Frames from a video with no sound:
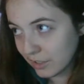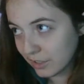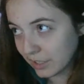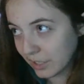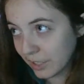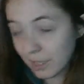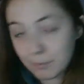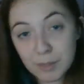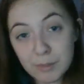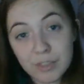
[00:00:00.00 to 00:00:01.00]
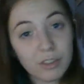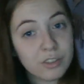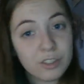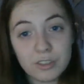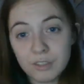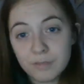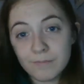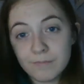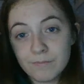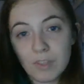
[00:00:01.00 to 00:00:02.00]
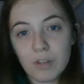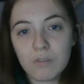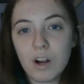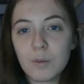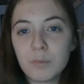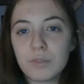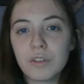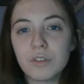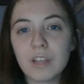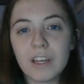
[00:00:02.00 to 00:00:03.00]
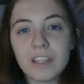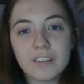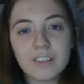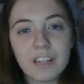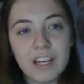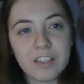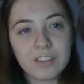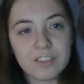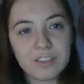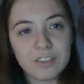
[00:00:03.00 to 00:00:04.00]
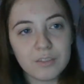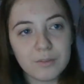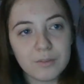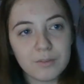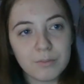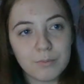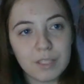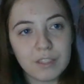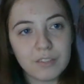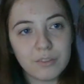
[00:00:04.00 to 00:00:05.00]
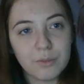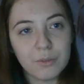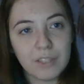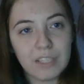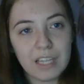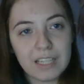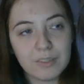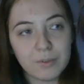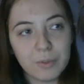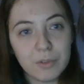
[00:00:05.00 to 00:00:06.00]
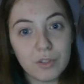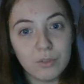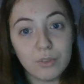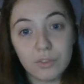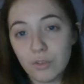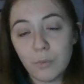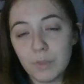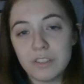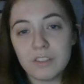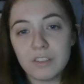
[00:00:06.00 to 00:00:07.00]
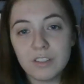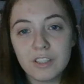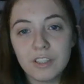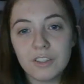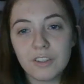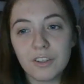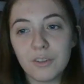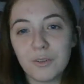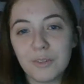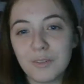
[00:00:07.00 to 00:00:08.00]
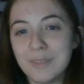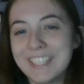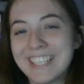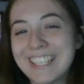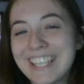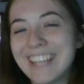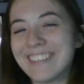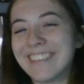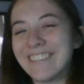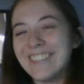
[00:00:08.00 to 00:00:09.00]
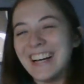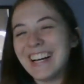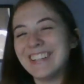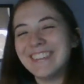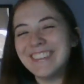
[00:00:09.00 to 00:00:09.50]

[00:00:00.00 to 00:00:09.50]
Yeah, I mean, we started right up with those gates and we saw the Atlas woman who's not Winter. So, something we didn't care about.